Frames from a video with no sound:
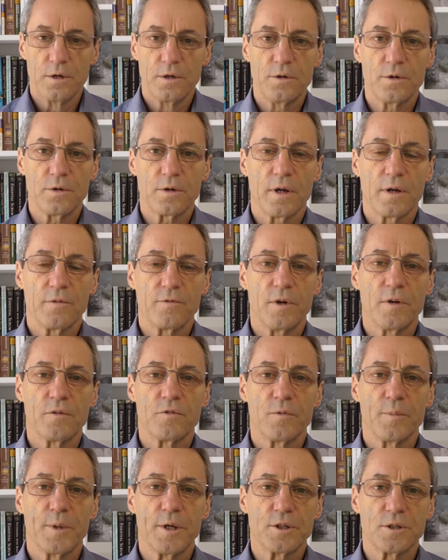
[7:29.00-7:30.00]
You can have
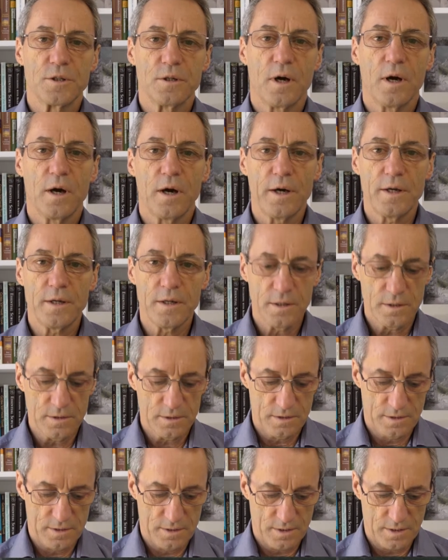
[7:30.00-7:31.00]
information hiding
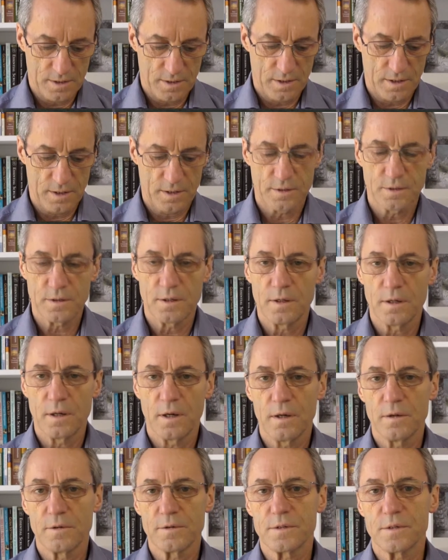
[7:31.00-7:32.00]
and
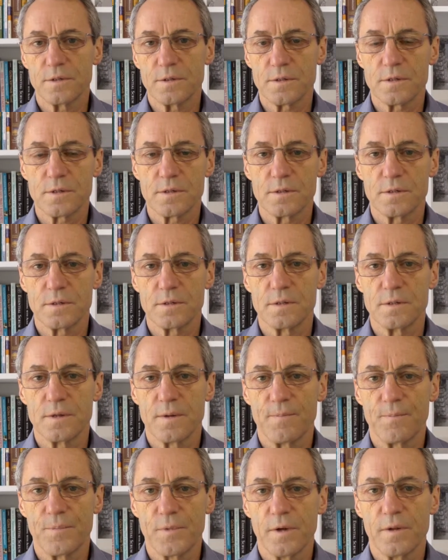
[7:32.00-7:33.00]
inheritance.
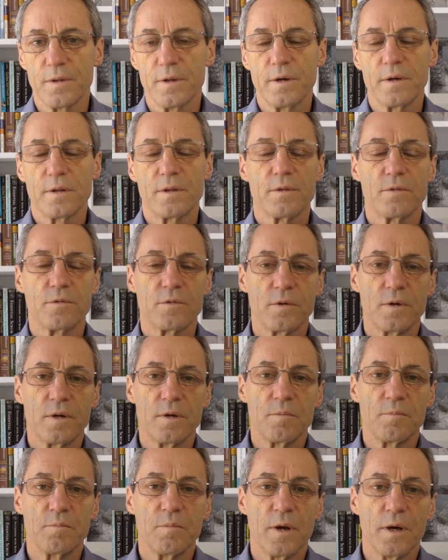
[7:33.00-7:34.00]
Now they are the
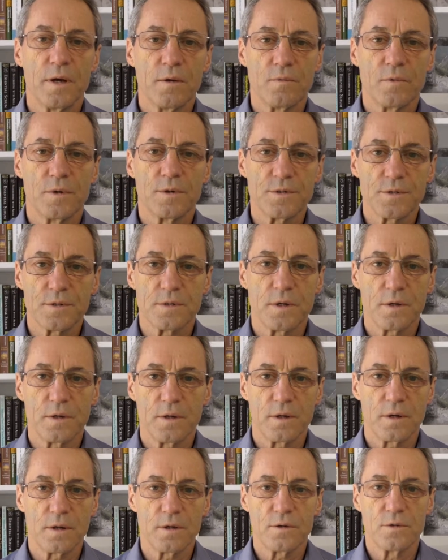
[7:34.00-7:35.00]
three main ones that
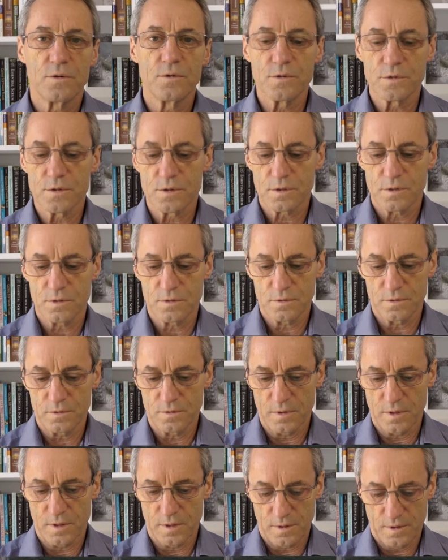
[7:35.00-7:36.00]
are used
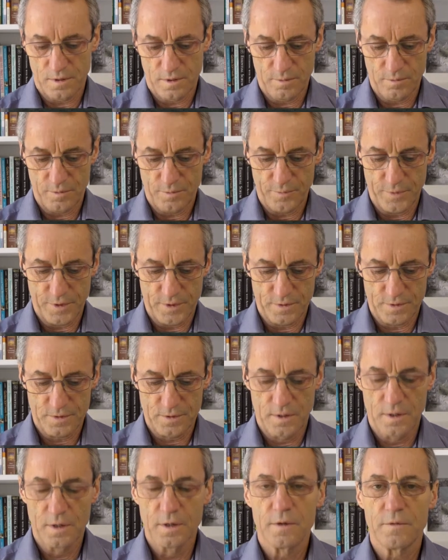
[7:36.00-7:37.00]
to uh, implement
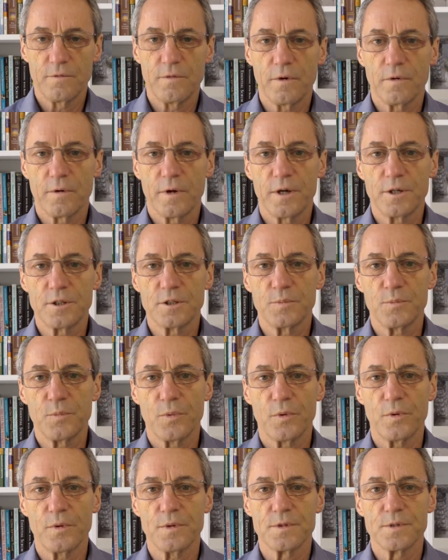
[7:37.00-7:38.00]
variation
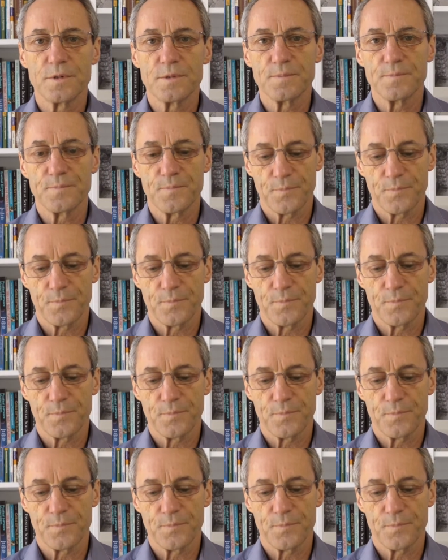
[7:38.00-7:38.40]
points.